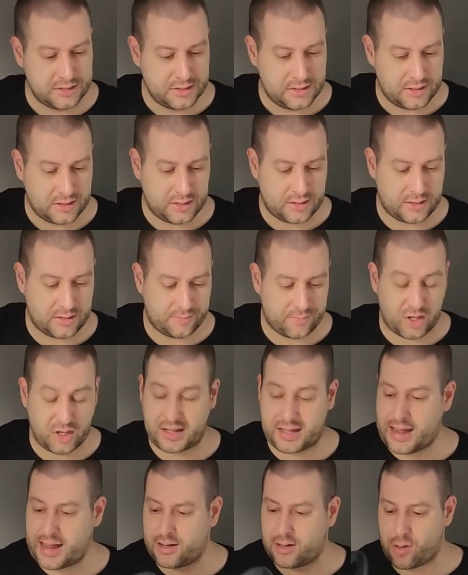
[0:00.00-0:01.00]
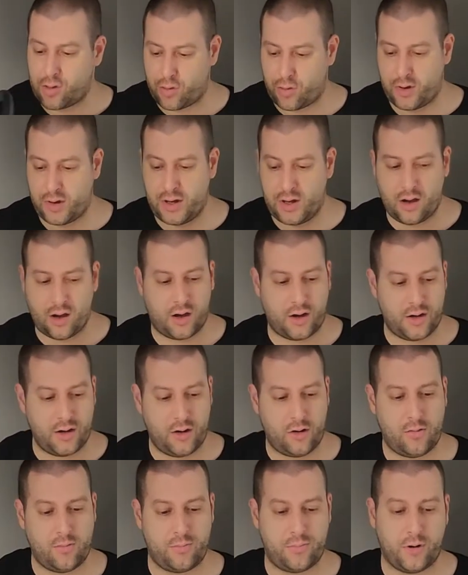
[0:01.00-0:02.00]
Again, the 3D
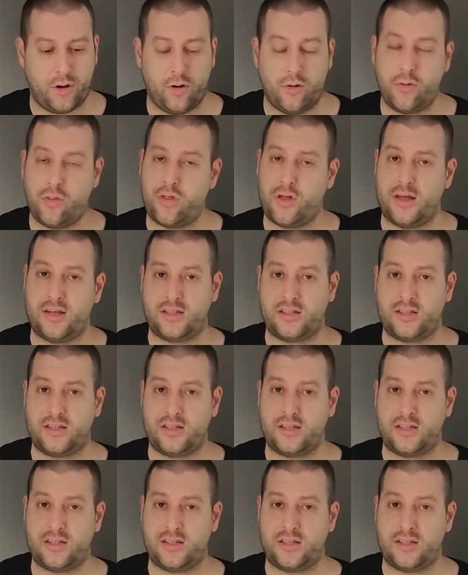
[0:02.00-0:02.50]
audio on both